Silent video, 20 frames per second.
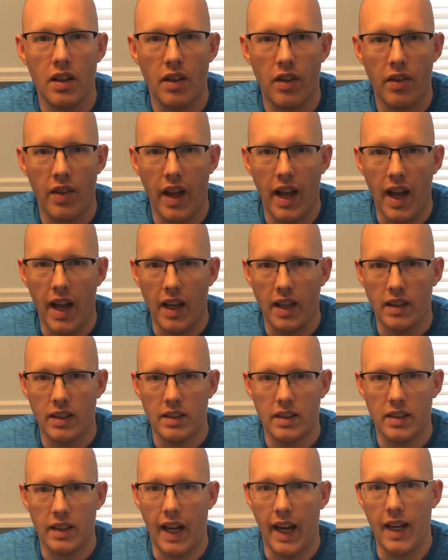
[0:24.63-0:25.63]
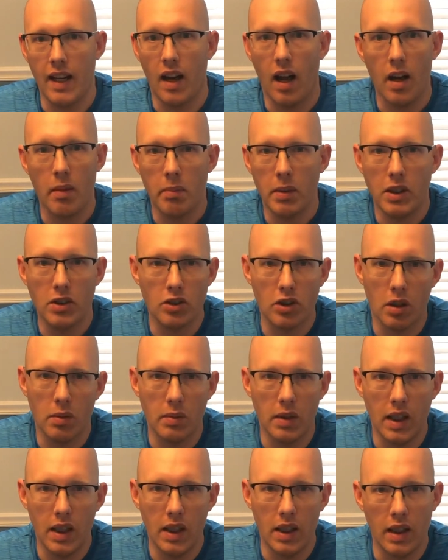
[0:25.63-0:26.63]
that cannot be
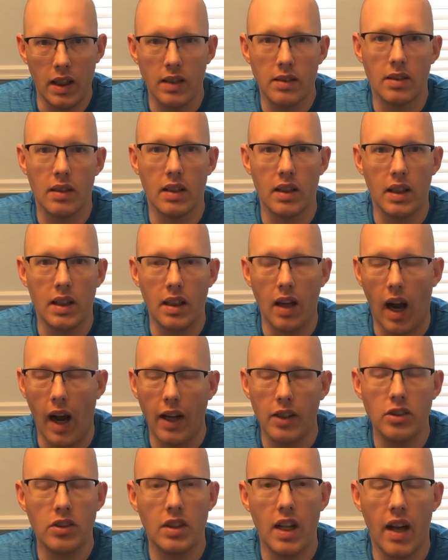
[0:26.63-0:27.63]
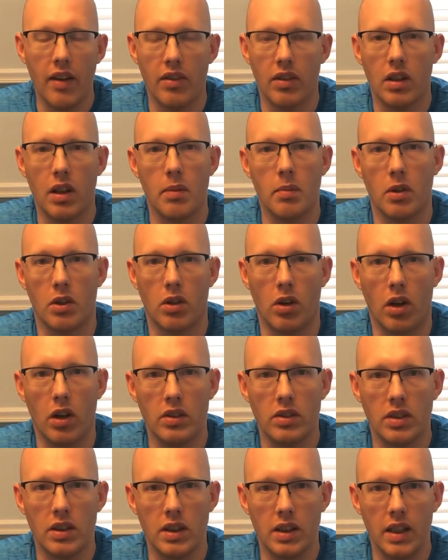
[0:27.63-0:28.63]
germinated easily, I just haven't come
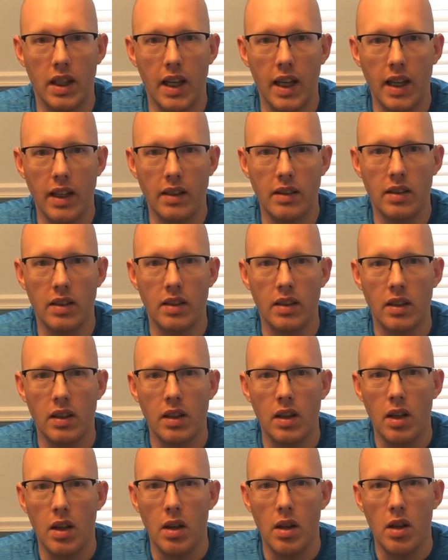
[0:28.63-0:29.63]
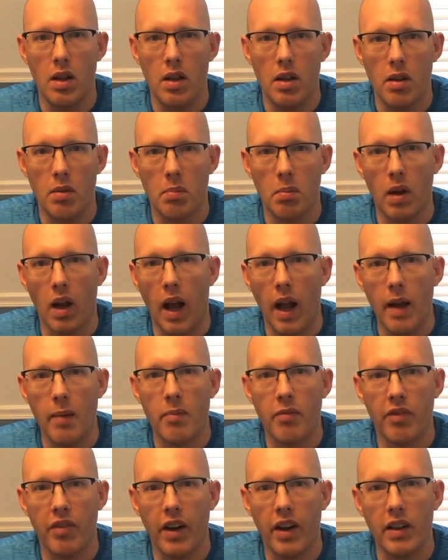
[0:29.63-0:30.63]
across it yet. But I'm
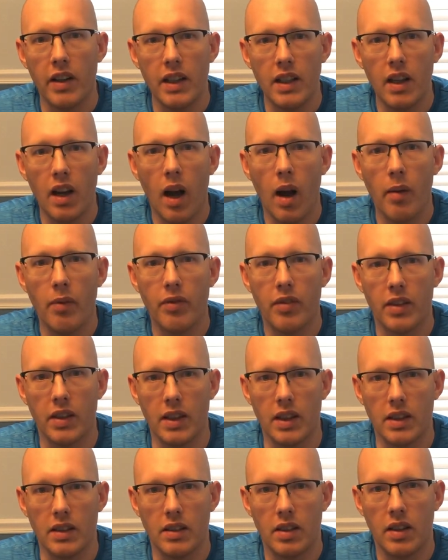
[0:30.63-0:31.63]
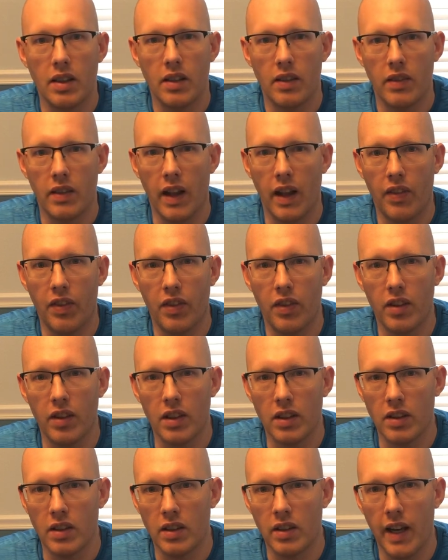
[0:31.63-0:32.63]
very confident that
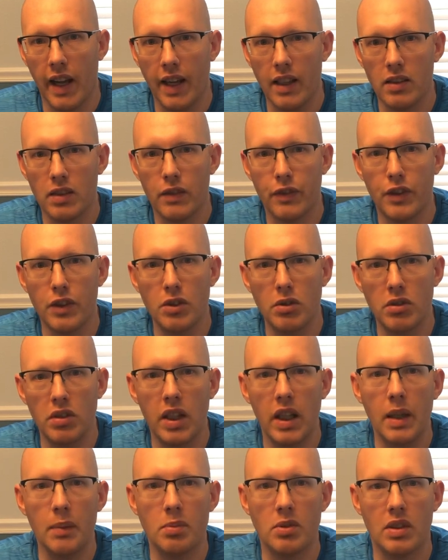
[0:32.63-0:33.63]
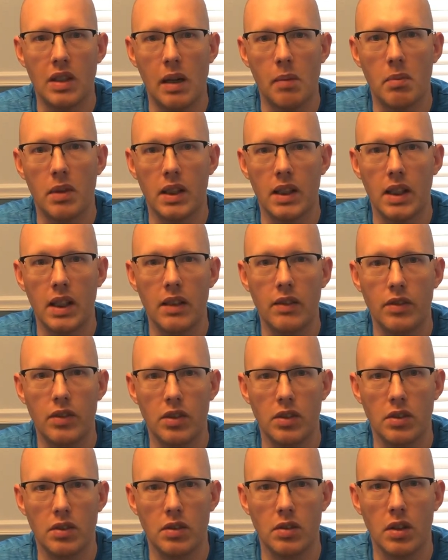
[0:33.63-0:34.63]
the next few tips that I'm going to give
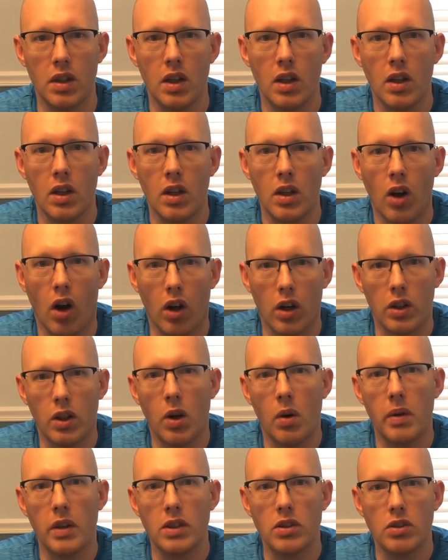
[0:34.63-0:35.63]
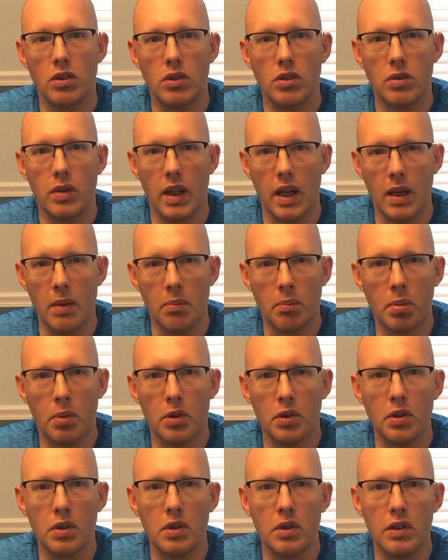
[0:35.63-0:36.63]
you are going to
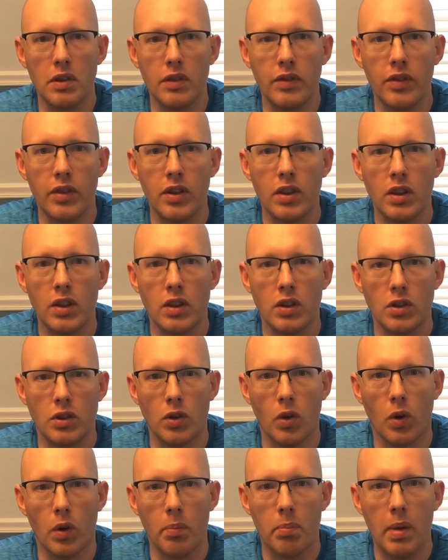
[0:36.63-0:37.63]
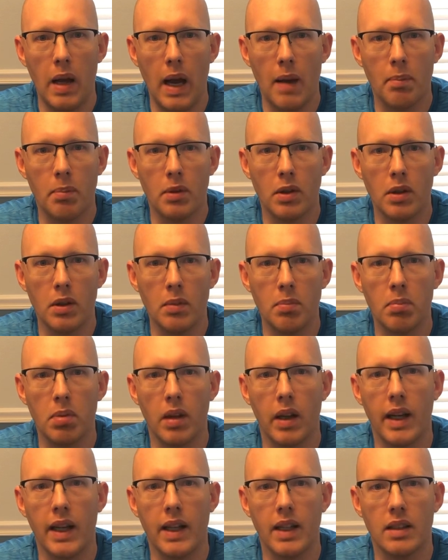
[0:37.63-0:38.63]
improve your pepper
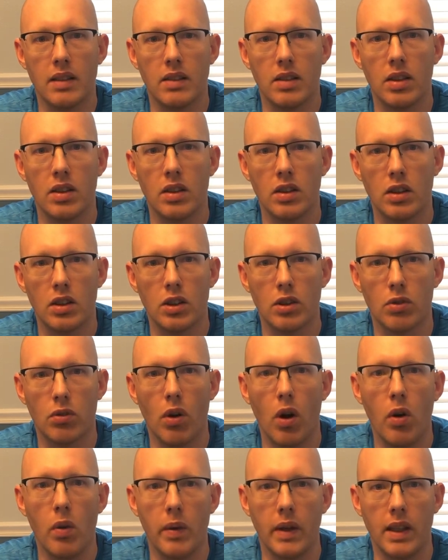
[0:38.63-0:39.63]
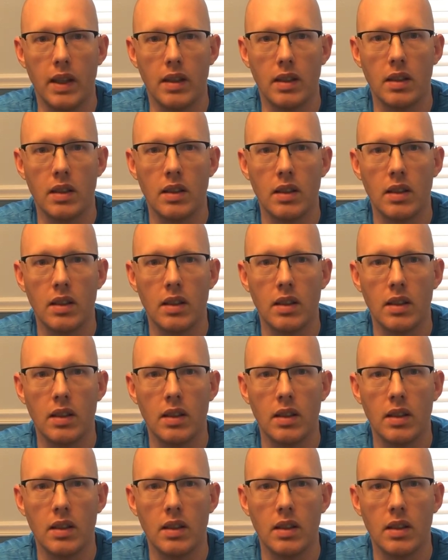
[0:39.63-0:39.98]
plant growing